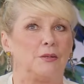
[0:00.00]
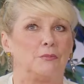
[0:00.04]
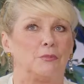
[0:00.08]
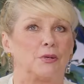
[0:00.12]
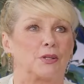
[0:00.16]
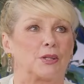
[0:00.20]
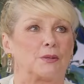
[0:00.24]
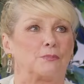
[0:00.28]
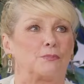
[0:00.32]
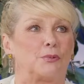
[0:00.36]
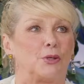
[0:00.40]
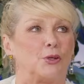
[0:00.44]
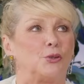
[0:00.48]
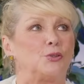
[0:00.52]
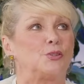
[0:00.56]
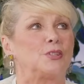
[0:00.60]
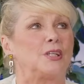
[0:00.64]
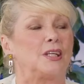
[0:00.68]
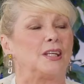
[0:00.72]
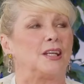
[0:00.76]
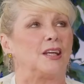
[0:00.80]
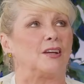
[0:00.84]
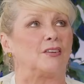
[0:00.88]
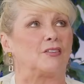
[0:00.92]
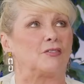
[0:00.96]
But the
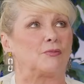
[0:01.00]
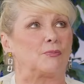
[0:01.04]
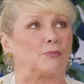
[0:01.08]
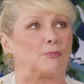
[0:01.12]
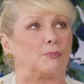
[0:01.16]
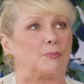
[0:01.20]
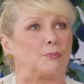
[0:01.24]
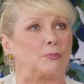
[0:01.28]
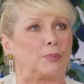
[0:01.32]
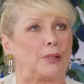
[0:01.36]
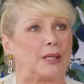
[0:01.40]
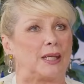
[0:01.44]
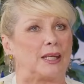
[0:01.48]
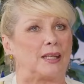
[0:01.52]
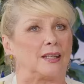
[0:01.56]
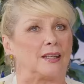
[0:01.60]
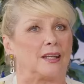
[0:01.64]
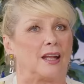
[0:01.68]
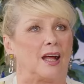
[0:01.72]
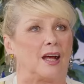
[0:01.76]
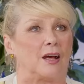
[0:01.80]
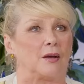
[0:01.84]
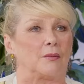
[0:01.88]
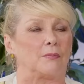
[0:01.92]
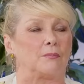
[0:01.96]
beauty of
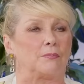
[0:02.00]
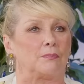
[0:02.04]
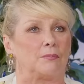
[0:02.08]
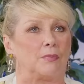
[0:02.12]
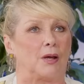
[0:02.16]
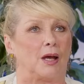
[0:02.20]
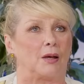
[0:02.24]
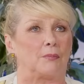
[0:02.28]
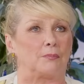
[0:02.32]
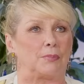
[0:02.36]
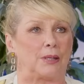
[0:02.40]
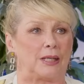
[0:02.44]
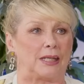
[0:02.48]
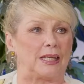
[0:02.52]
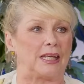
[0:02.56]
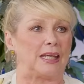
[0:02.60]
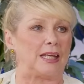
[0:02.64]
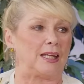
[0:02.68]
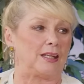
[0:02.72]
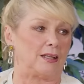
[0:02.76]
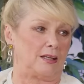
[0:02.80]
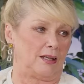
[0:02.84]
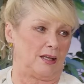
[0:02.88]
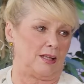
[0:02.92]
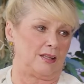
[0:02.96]
being a, a big
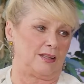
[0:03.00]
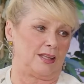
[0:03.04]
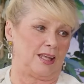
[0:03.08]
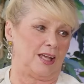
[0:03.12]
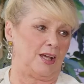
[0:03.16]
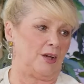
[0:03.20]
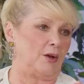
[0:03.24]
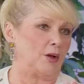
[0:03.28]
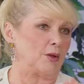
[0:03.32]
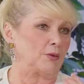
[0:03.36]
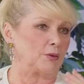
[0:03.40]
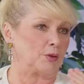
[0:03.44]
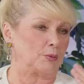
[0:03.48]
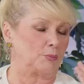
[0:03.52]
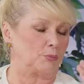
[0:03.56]
hit like that,